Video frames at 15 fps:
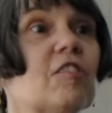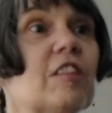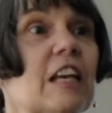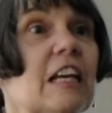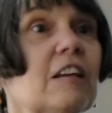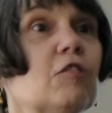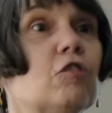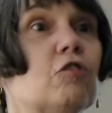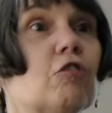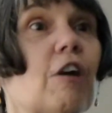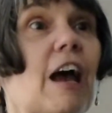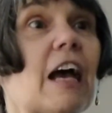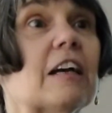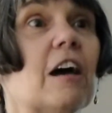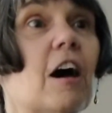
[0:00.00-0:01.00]
things
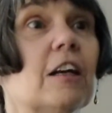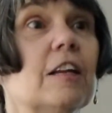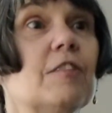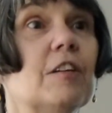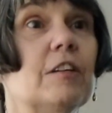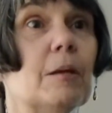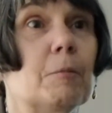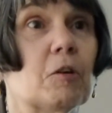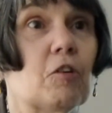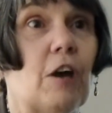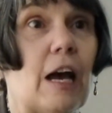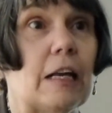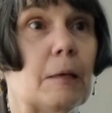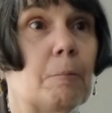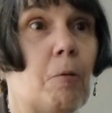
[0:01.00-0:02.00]
drag on in the
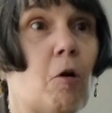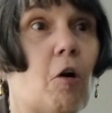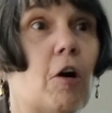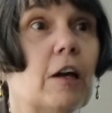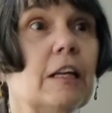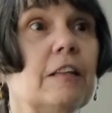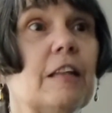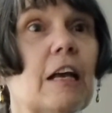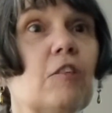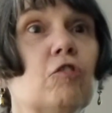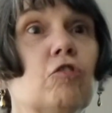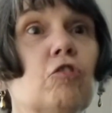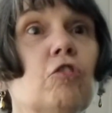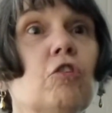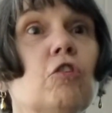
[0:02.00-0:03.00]
Democratic Party, they
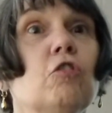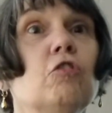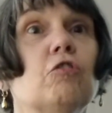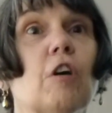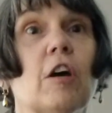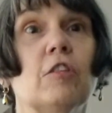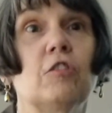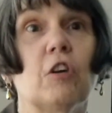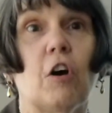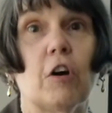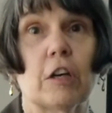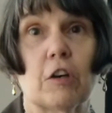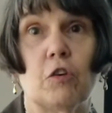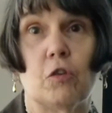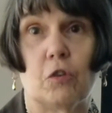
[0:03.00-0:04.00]
choose a
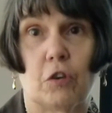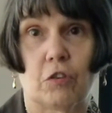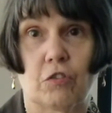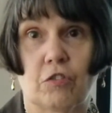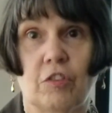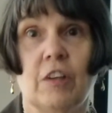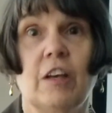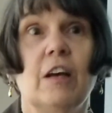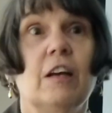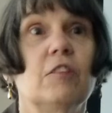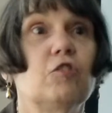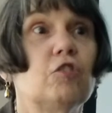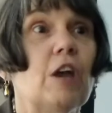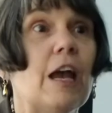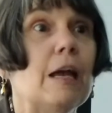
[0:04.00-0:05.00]
dark horse.
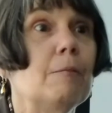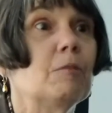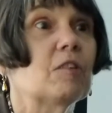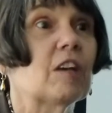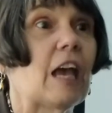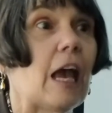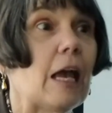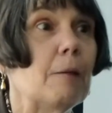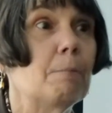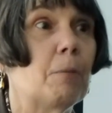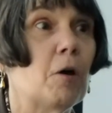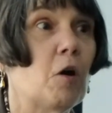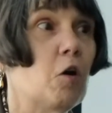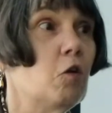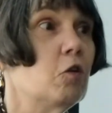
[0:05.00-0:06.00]
James K.
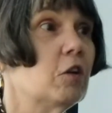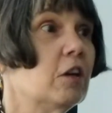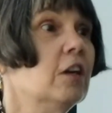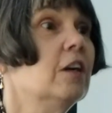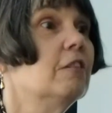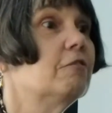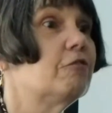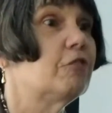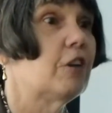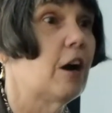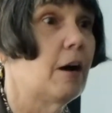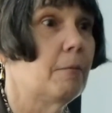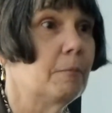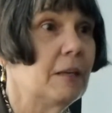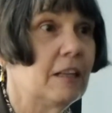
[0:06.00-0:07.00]
Polk
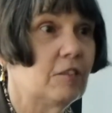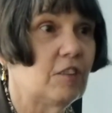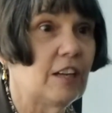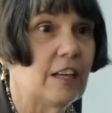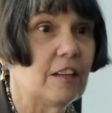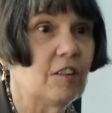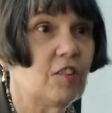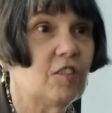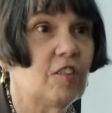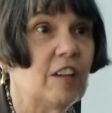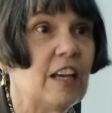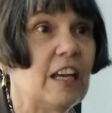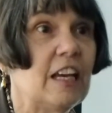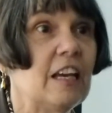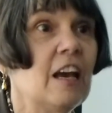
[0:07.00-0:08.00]
from
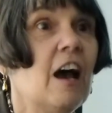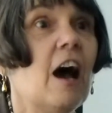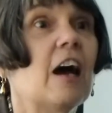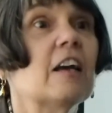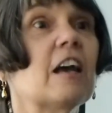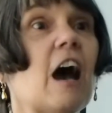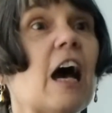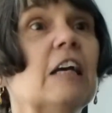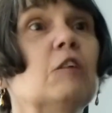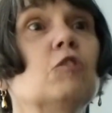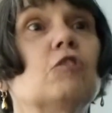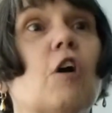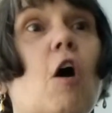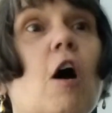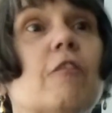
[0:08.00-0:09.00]
Tennessee, a guy
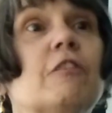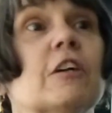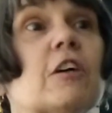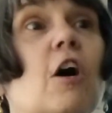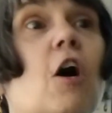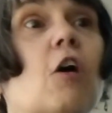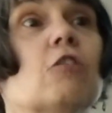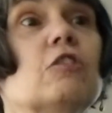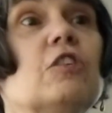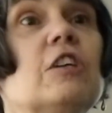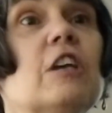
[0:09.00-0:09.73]
who's often called